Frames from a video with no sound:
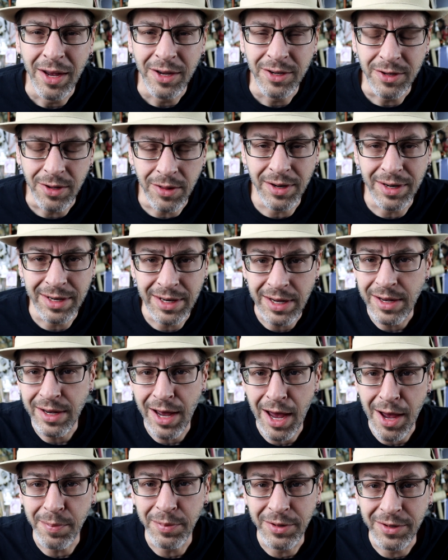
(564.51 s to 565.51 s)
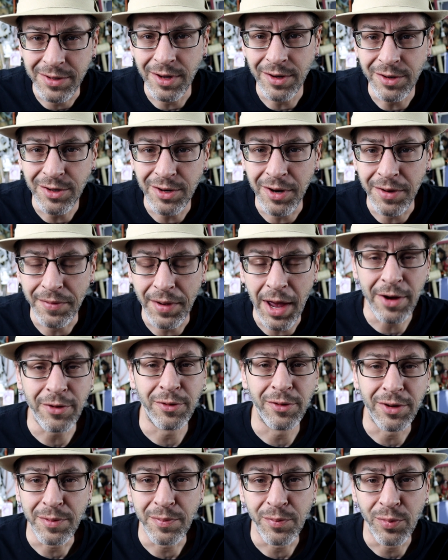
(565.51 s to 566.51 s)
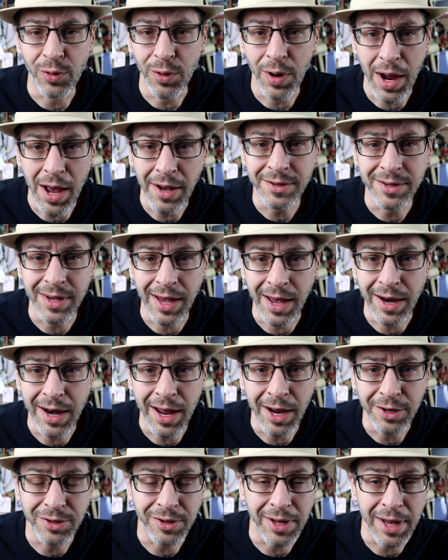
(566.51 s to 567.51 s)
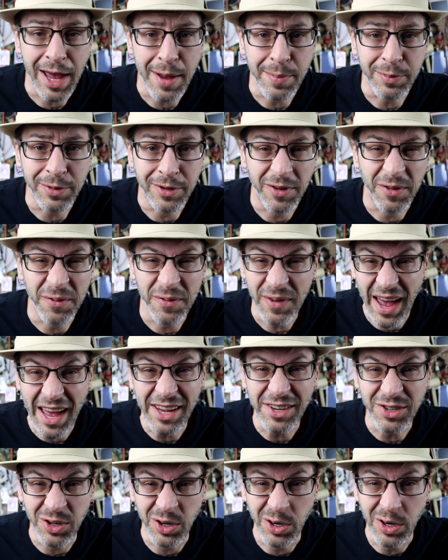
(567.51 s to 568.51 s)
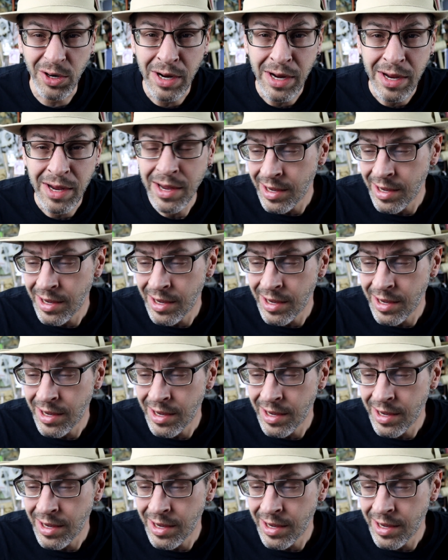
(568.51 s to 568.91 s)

So the decomposition of hydrogen peroxide actually happens faster